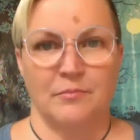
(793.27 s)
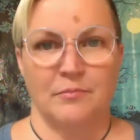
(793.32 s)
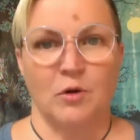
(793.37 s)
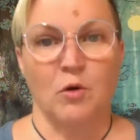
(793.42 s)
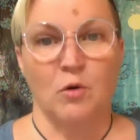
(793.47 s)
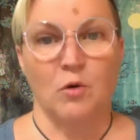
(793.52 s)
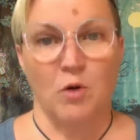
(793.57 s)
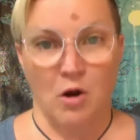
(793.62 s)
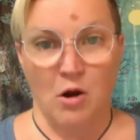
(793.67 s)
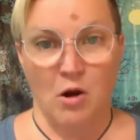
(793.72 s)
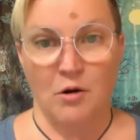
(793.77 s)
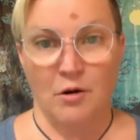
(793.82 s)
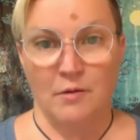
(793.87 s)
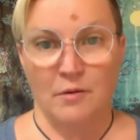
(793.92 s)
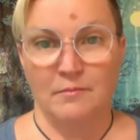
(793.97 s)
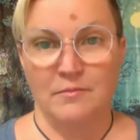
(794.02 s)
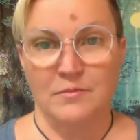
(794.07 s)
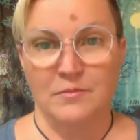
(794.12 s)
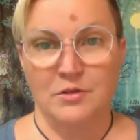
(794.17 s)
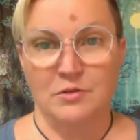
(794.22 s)
or
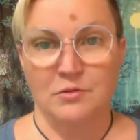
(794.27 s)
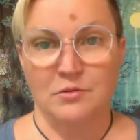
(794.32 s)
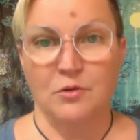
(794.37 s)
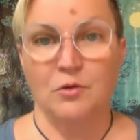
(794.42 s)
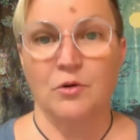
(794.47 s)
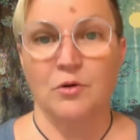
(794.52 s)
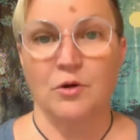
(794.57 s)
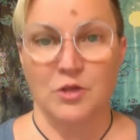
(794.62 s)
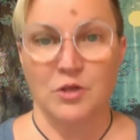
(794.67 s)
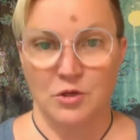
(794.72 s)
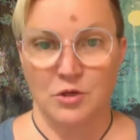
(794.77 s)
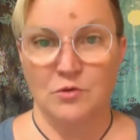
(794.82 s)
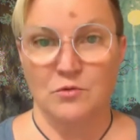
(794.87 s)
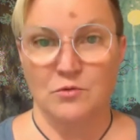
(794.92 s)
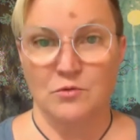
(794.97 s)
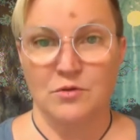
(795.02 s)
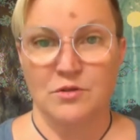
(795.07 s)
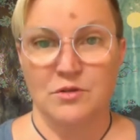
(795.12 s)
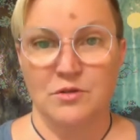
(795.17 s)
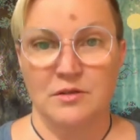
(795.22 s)
harmed or
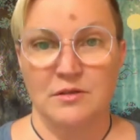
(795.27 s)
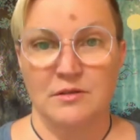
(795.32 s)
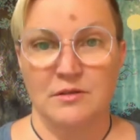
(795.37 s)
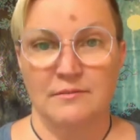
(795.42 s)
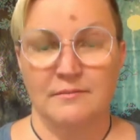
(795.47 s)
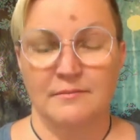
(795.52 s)
used,